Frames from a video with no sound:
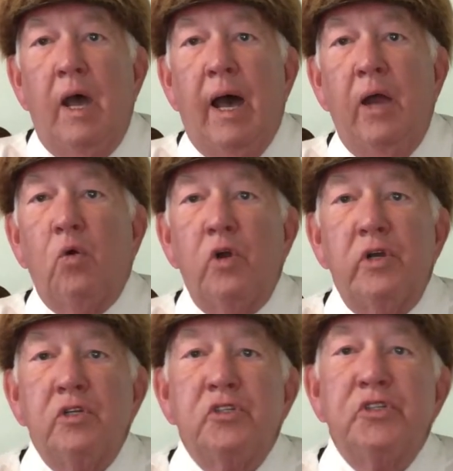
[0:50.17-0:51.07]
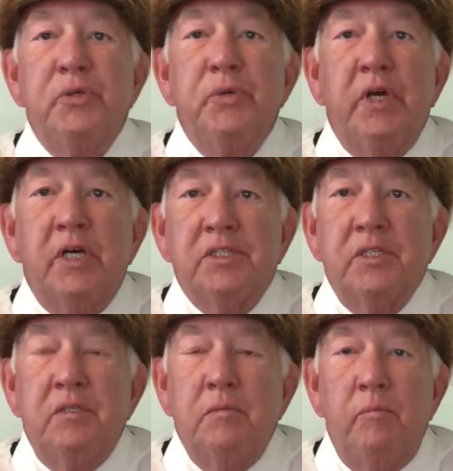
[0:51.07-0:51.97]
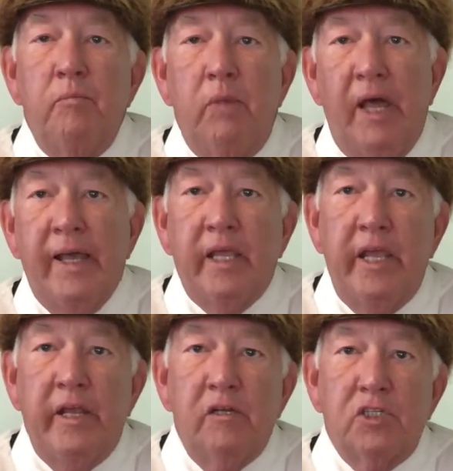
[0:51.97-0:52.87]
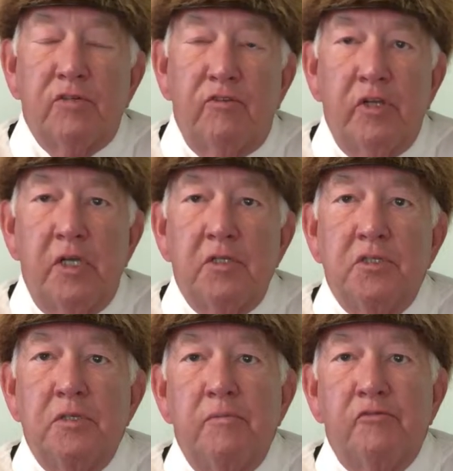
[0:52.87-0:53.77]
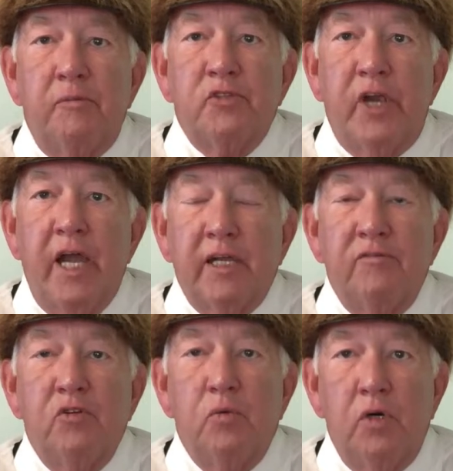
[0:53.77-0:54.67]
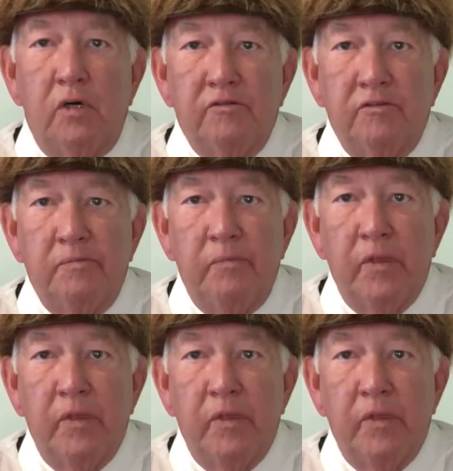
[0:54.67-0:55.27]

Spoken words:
I ordered 24 black English flints from Track of the Wolf.